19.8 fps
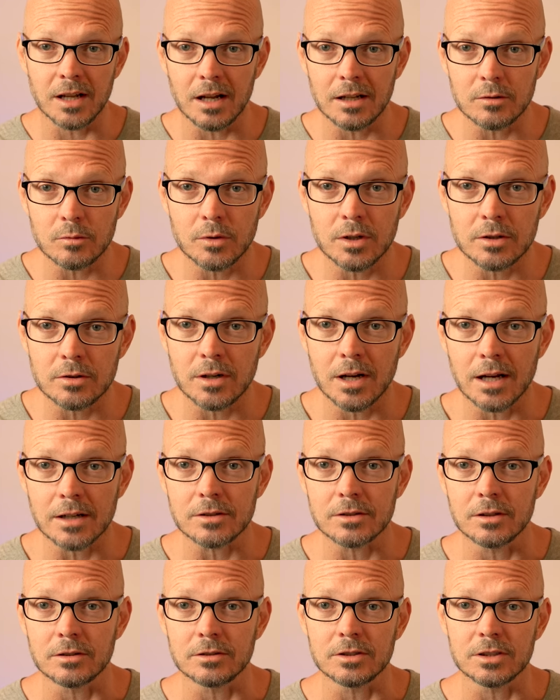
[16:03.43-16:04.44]
That's what
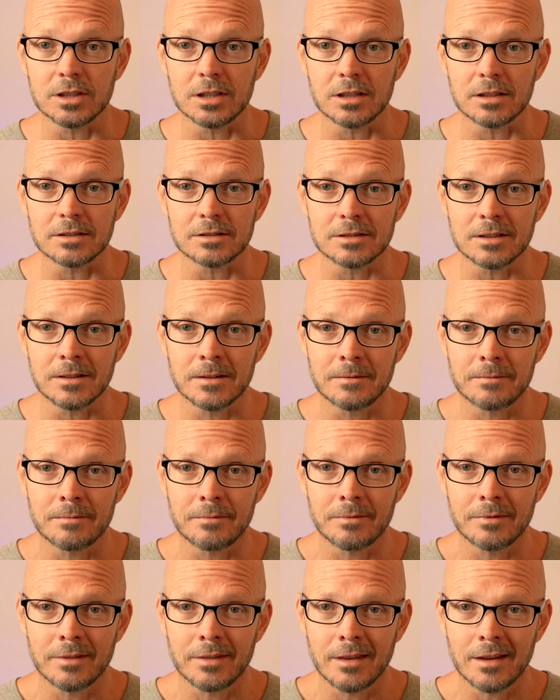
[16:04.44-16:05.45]
attraction energy is.
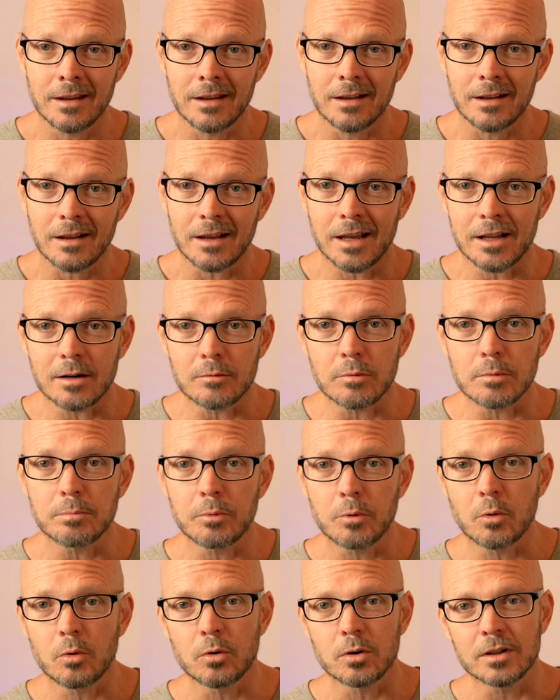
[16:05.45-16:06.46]
And a
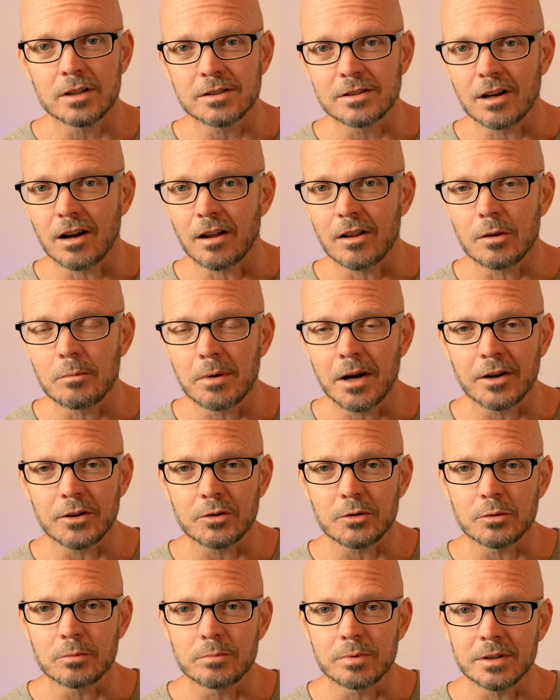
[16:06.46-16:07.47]
rapport is all about
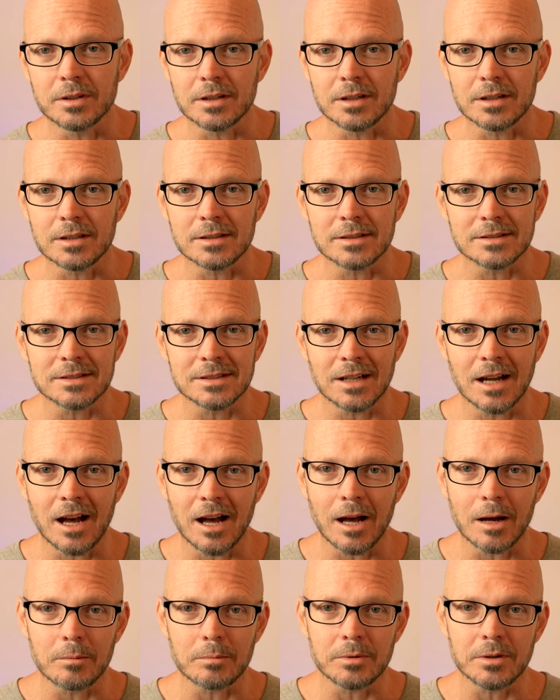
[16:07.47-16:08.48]
your ability to
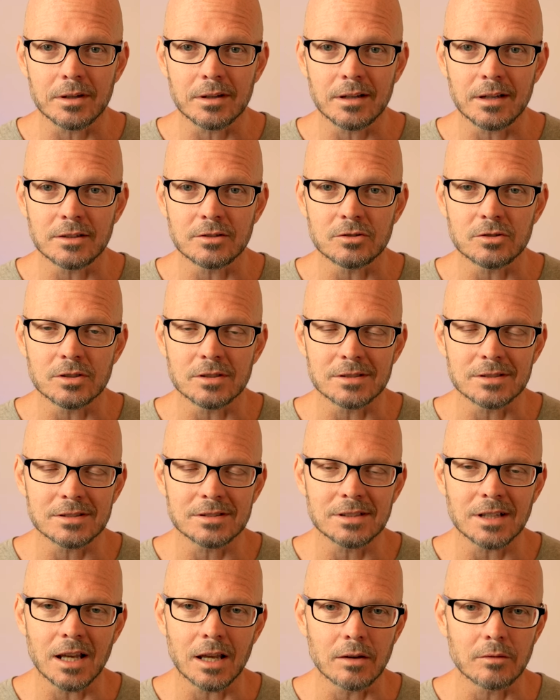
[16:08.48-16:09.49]
stop and just
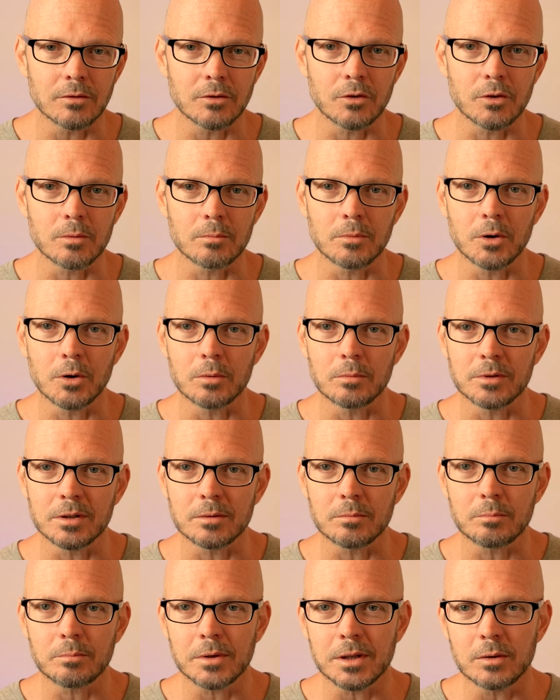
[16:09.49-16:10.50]
savor the moment,
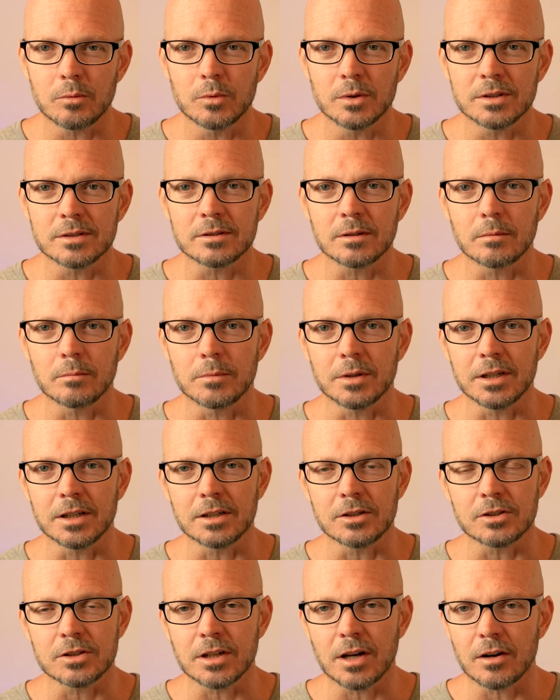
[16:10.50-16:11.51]
be with somebody,
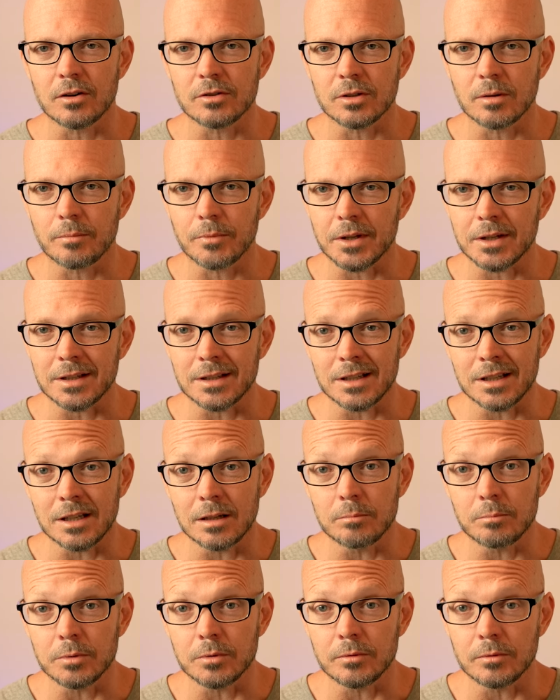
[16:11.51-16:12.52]
share something
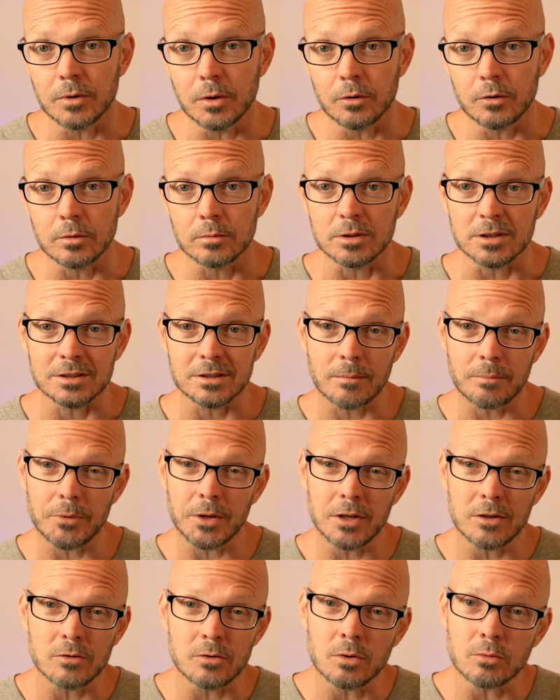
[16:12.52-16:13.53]
deep and vulnerable,
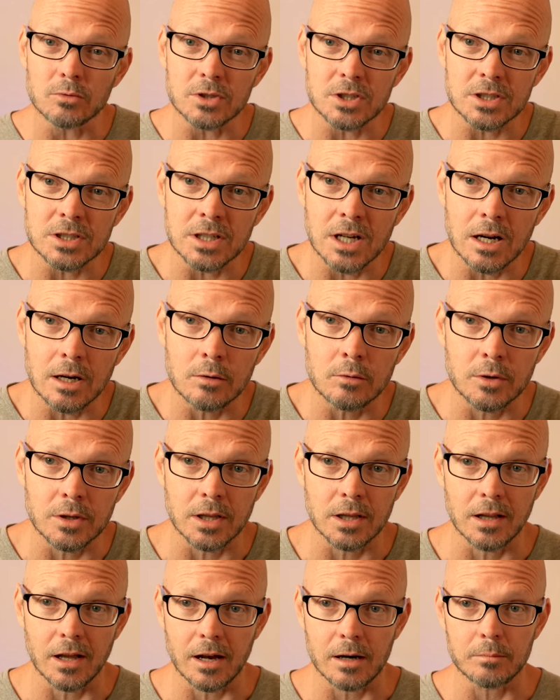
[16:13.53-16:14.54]
something you don't share with a
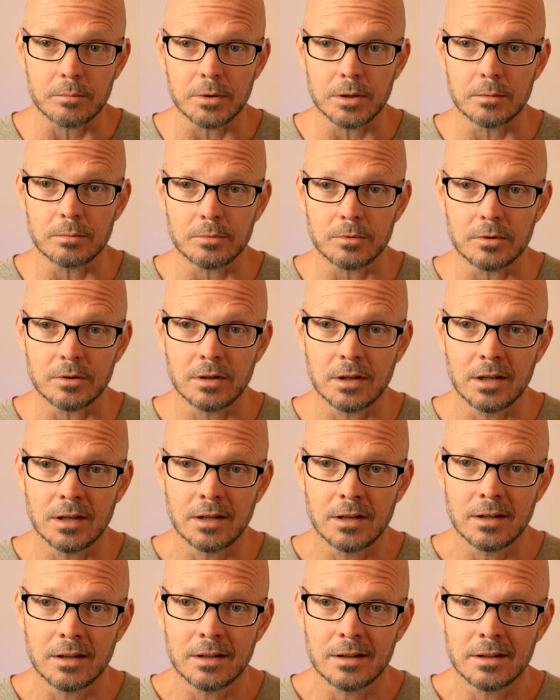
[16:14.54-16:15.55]
lot of people,
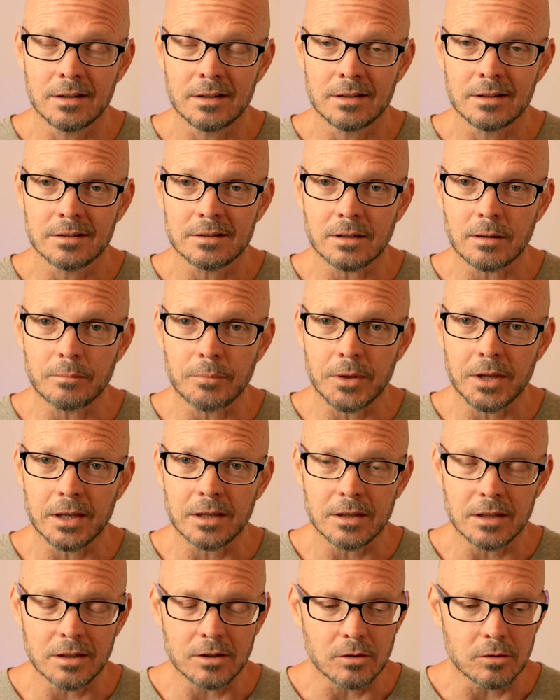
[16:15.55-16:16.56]

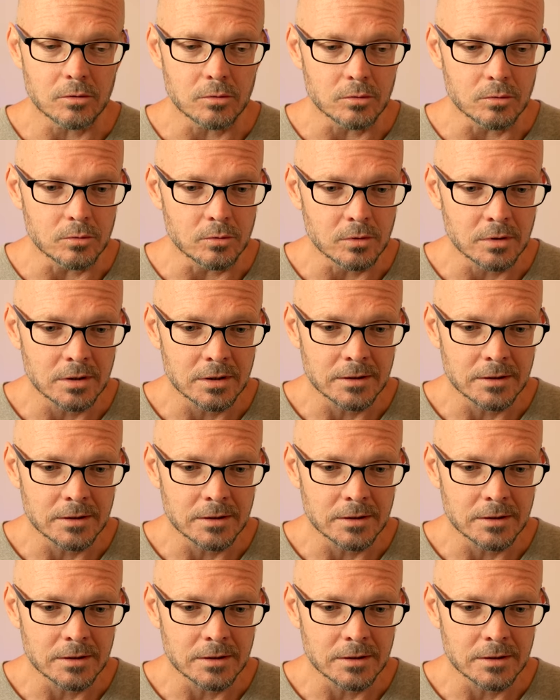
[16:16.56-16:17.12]
something that you